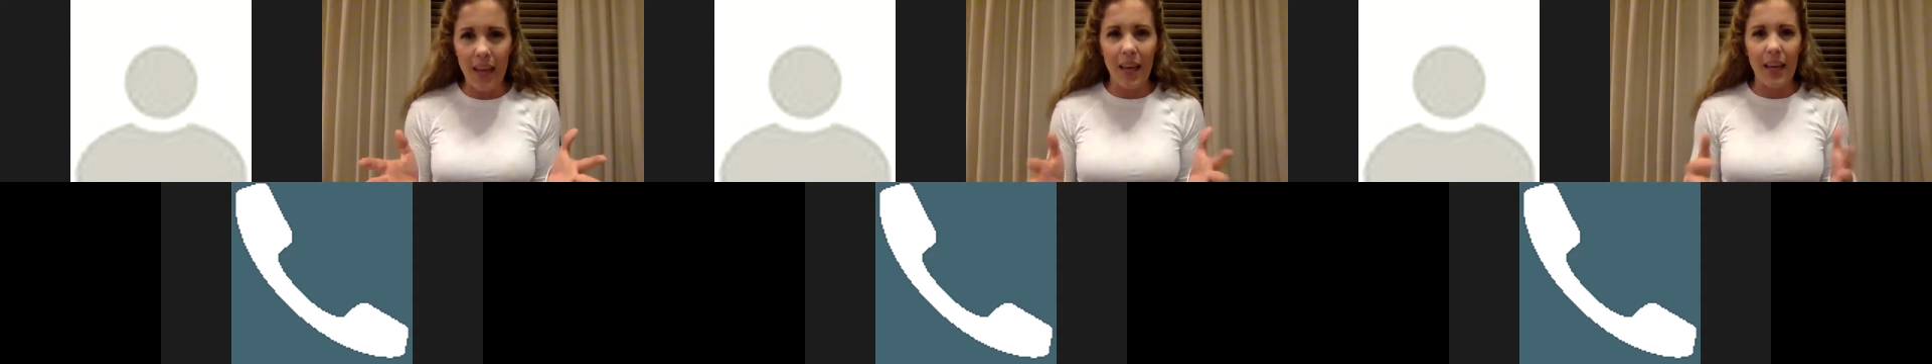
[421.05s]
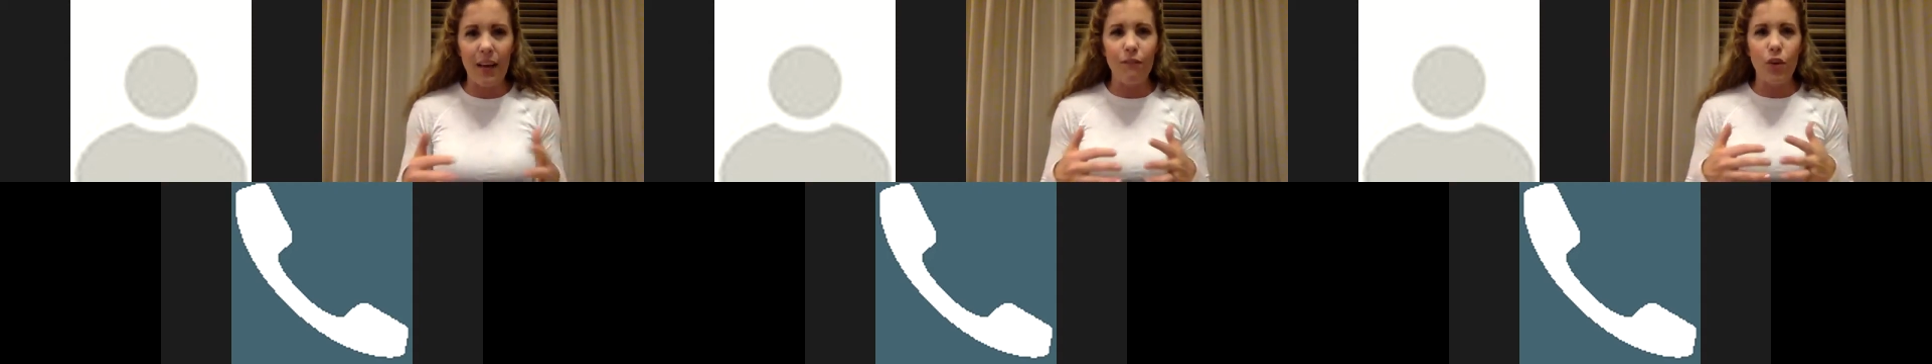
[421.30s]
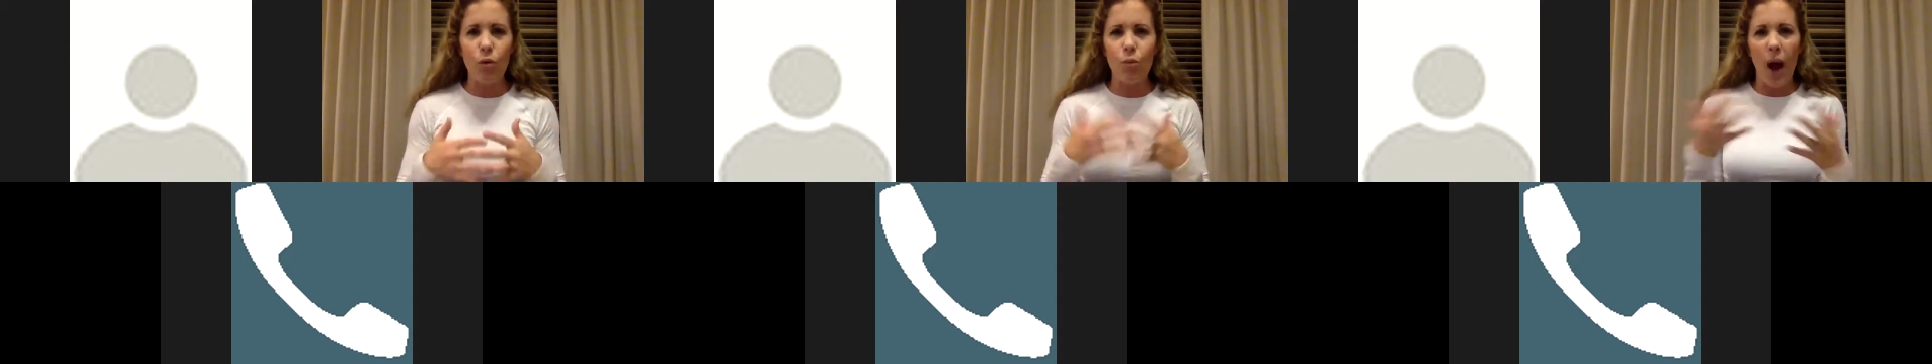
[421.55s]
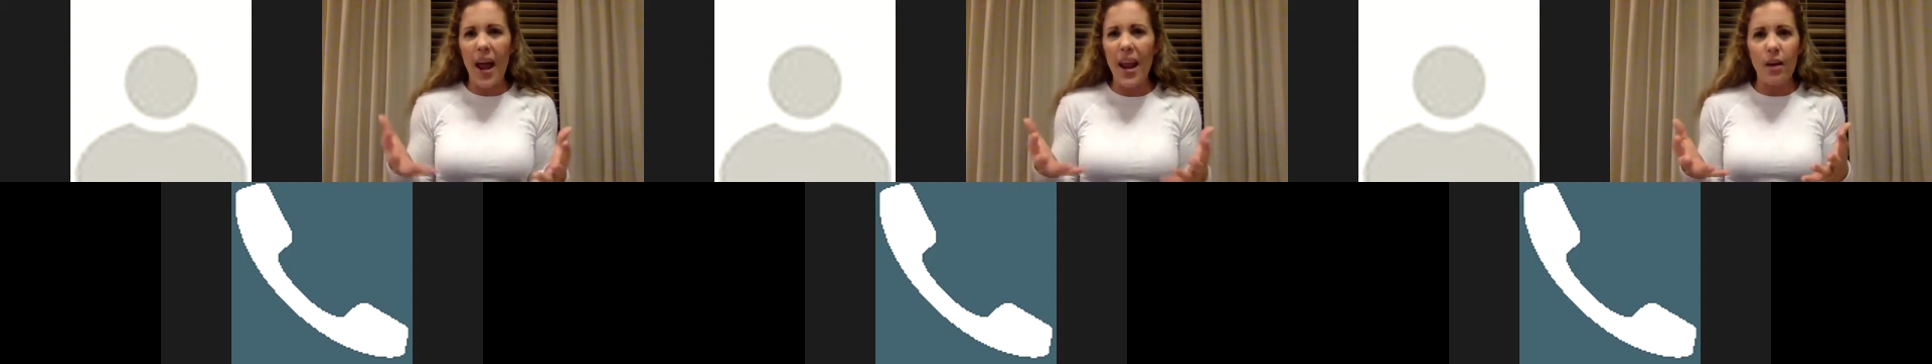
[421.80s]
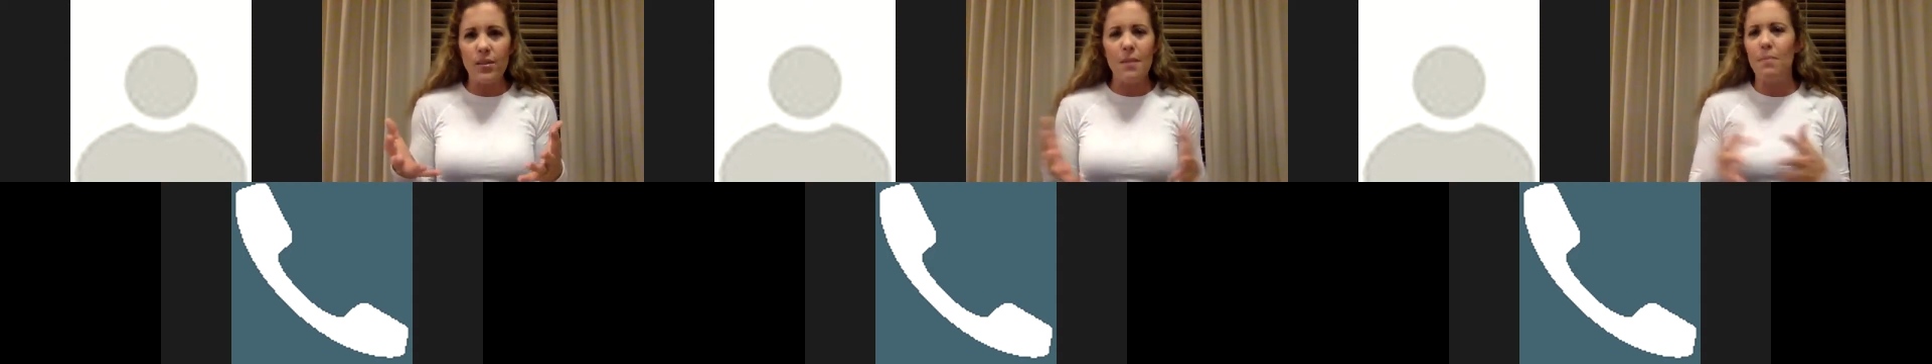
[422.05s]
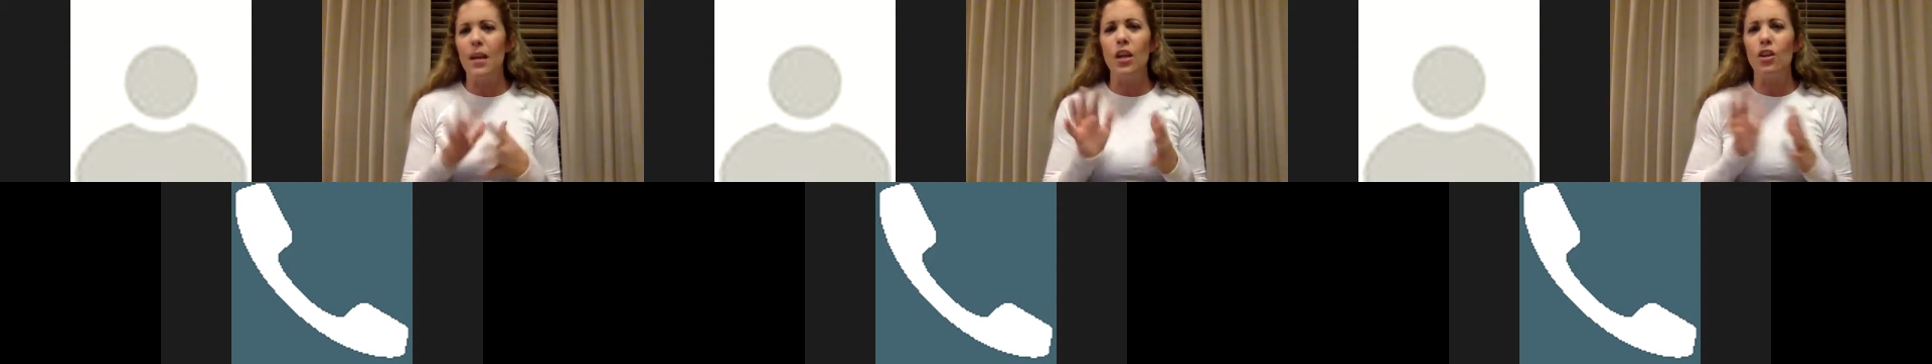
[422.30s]
like if you write out
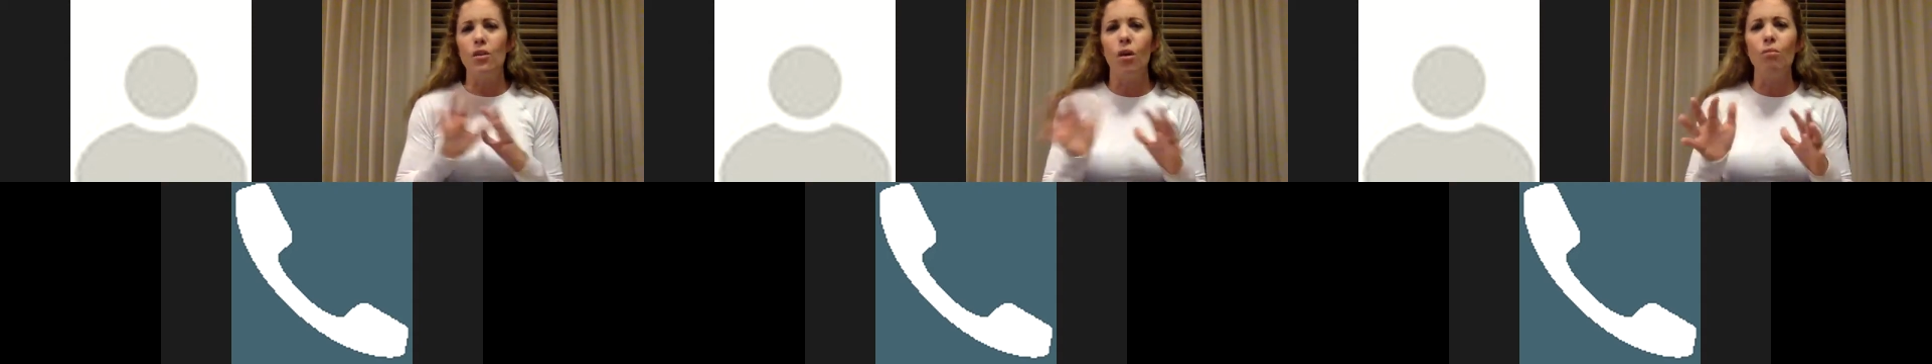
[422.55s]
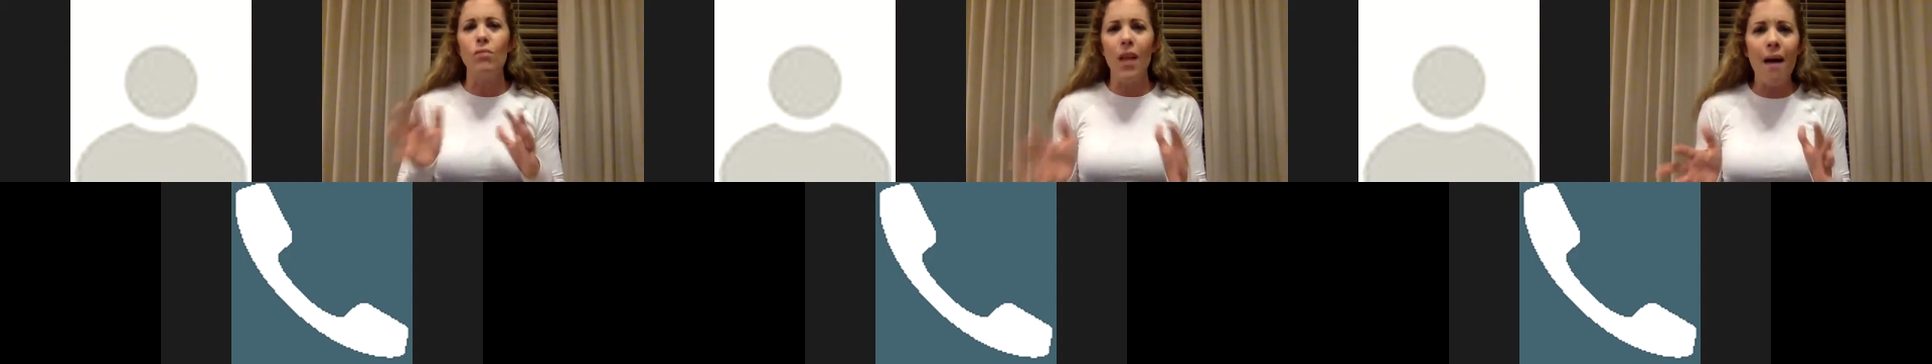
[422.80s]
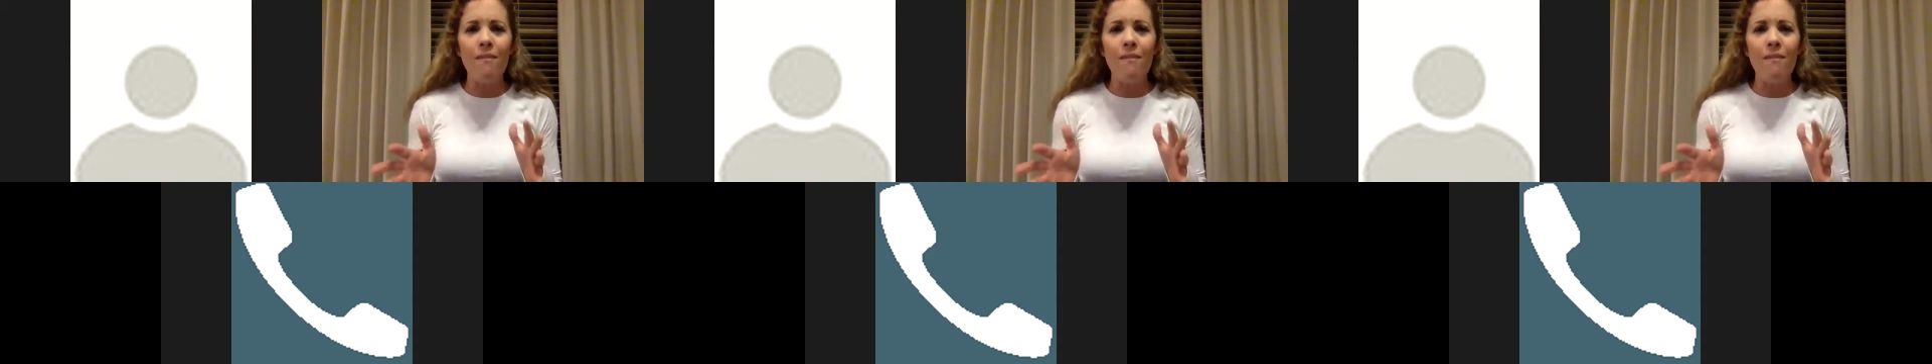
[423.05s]
something and you don't love